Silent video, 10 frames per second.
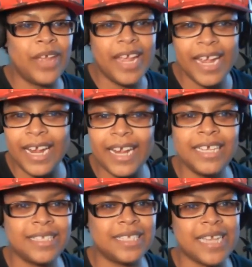
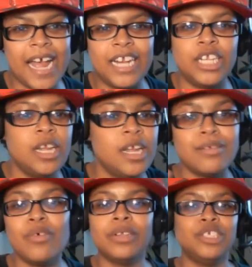He has decided
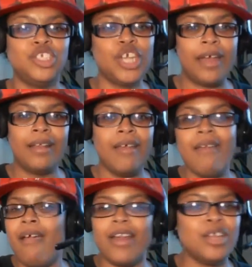he's going legit,
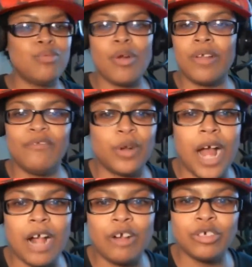and he's working
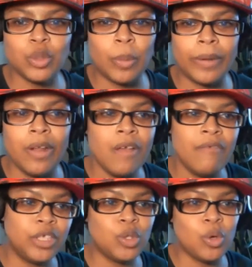for Congresswoman
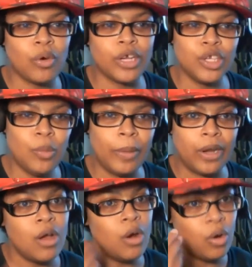Victoria Newman,
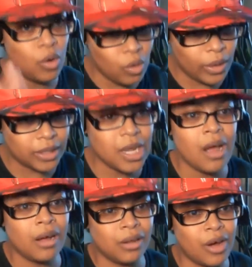who is
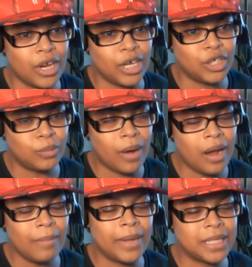Claudia Dumont.
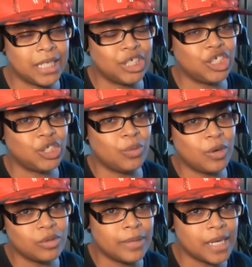Basically, she's the one who's
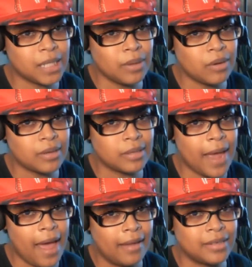been exploding some
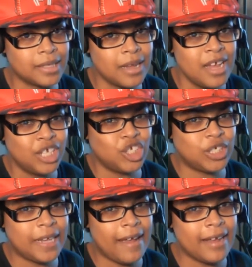heads. She's
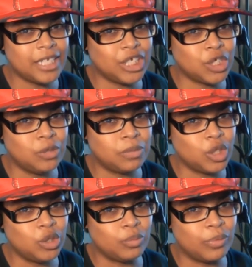the anti-soup
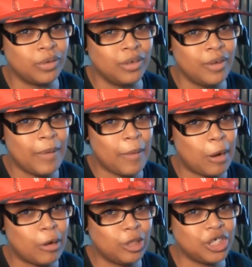soup. People don't
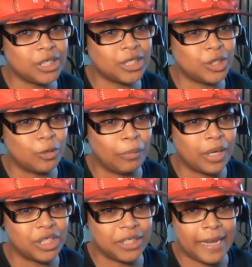know she's a soup because
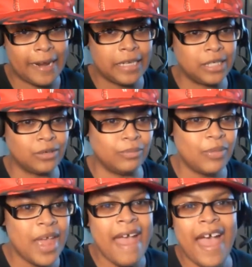she's anti-soup.
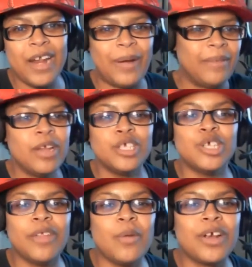Anyway, so
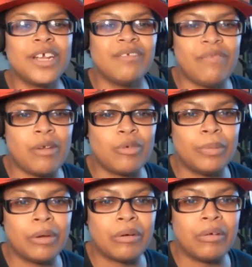they work at the Federal
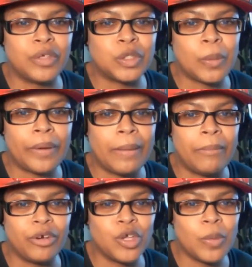Bureau of
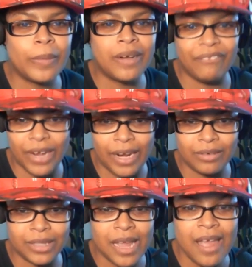Superhuman
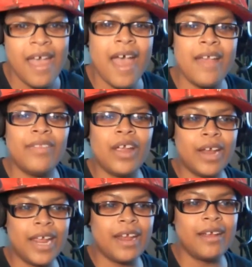Affairs, and they're
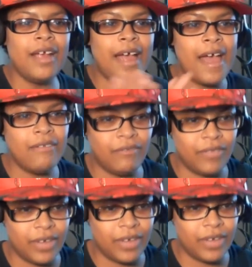he and
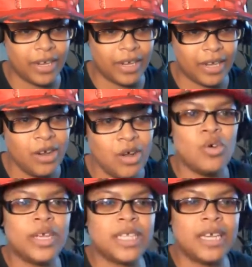Vicky, who
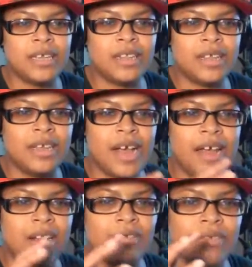is the
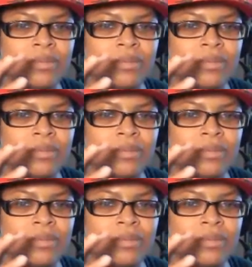kind of